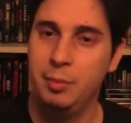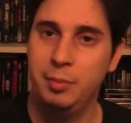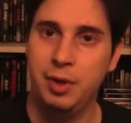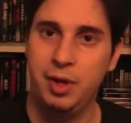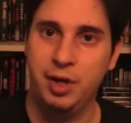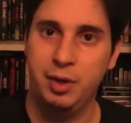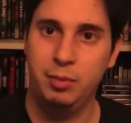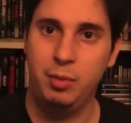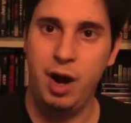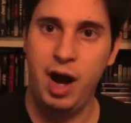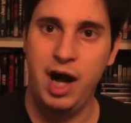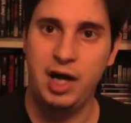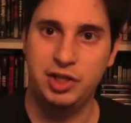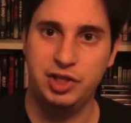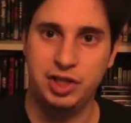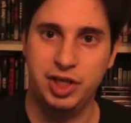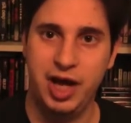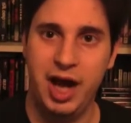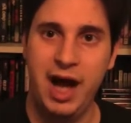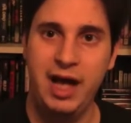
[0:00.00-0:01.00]
but
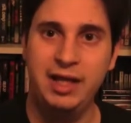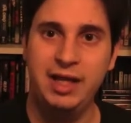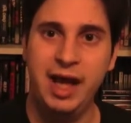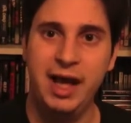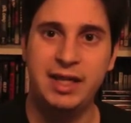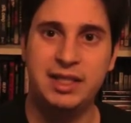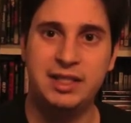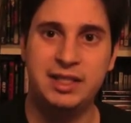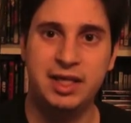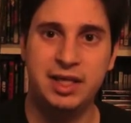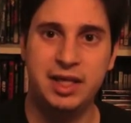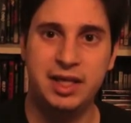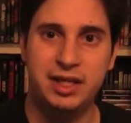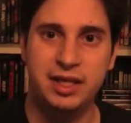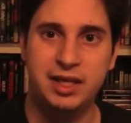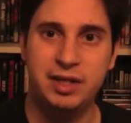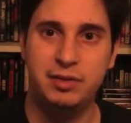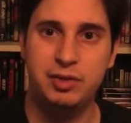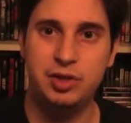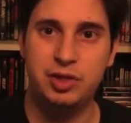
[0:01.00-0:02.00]
watch it. I liked
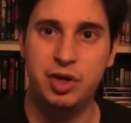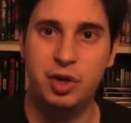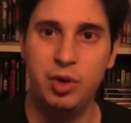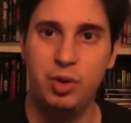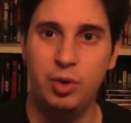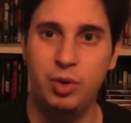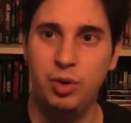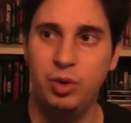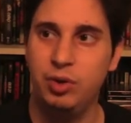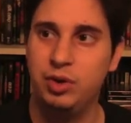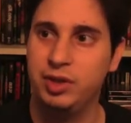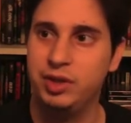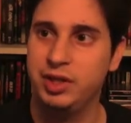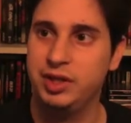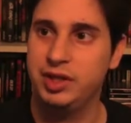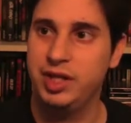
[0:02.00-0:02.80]
it. It was cool. The